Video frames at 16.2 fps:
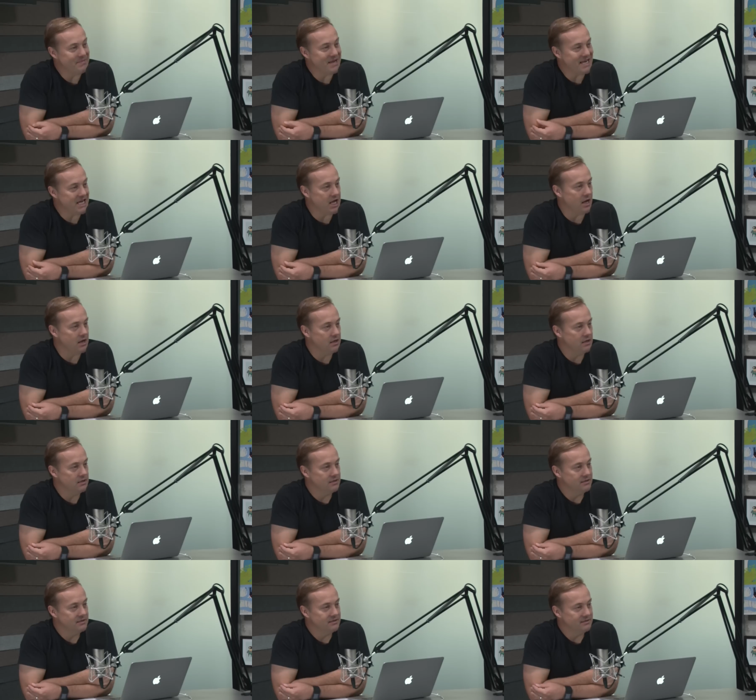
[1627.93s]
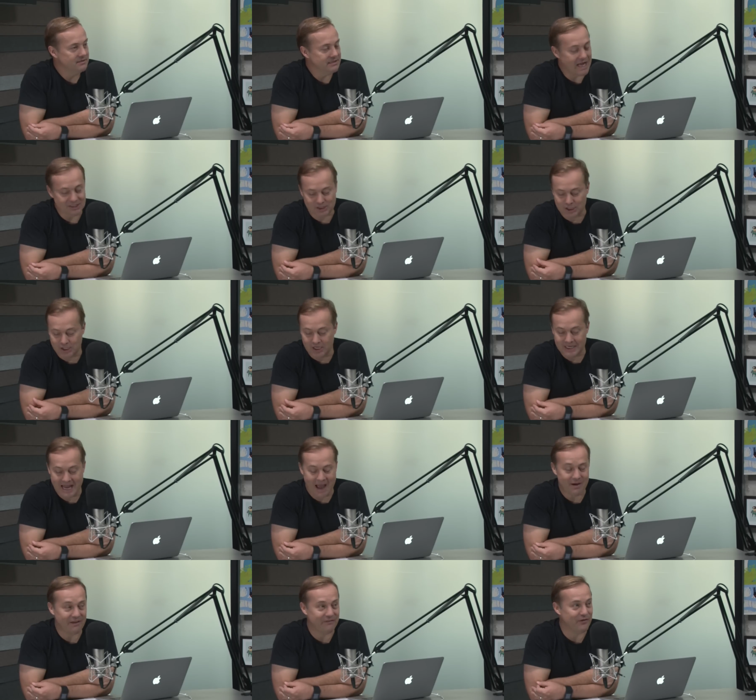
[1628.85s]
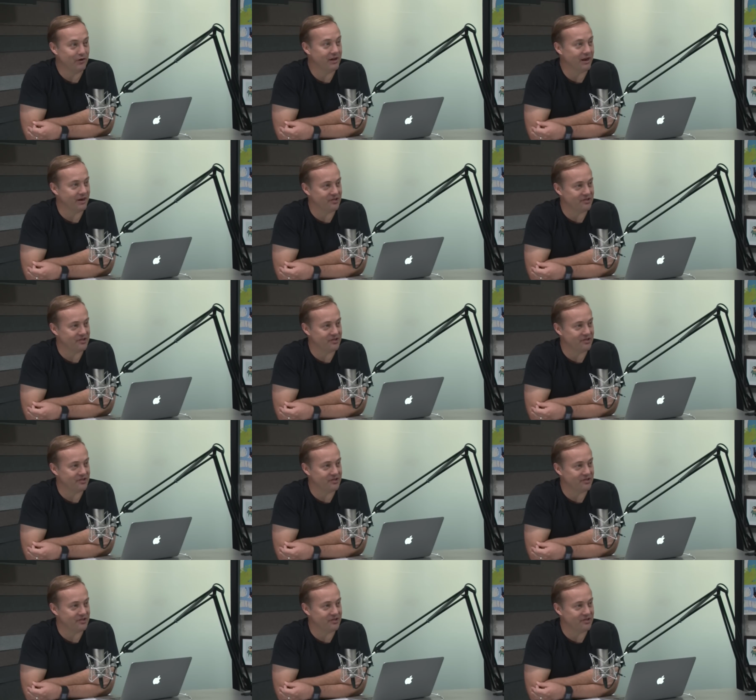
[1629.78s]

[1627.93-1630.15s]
in here. And, and, that's good. Now I feel good. I'm going to